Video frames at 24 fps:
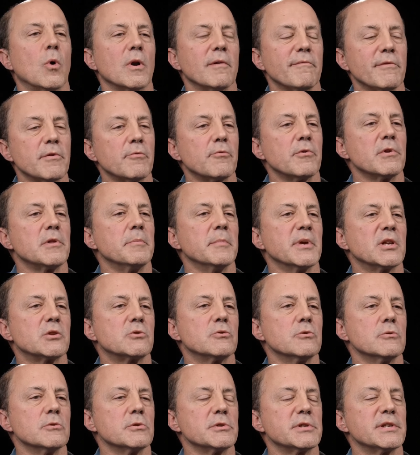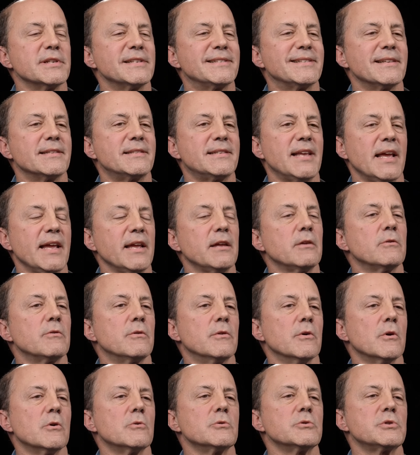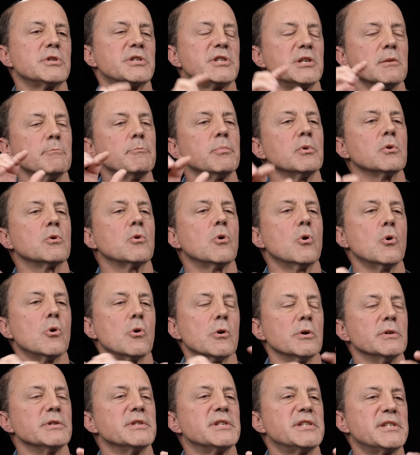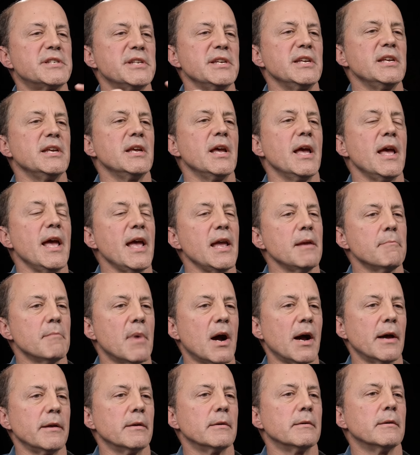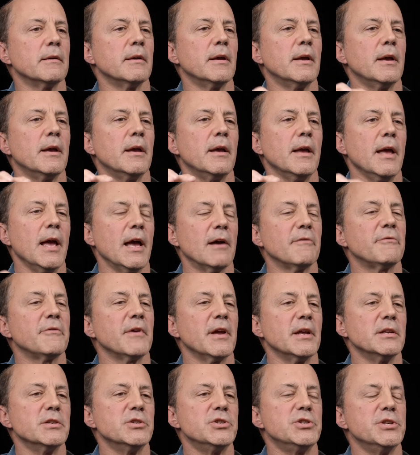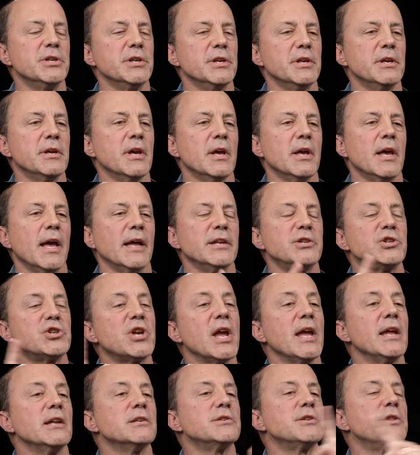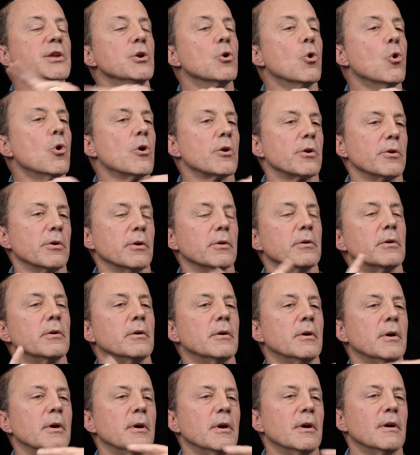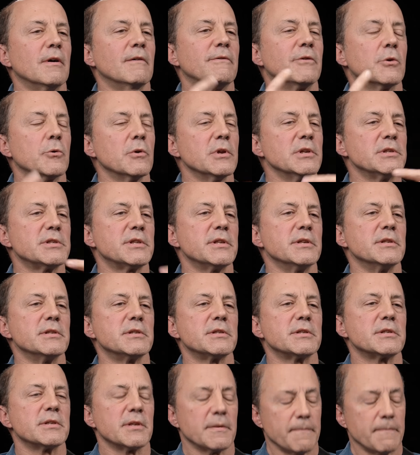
One of the rhythmic tools is to take those simple chords, C, A minor, F, and G, and change the order. For instance,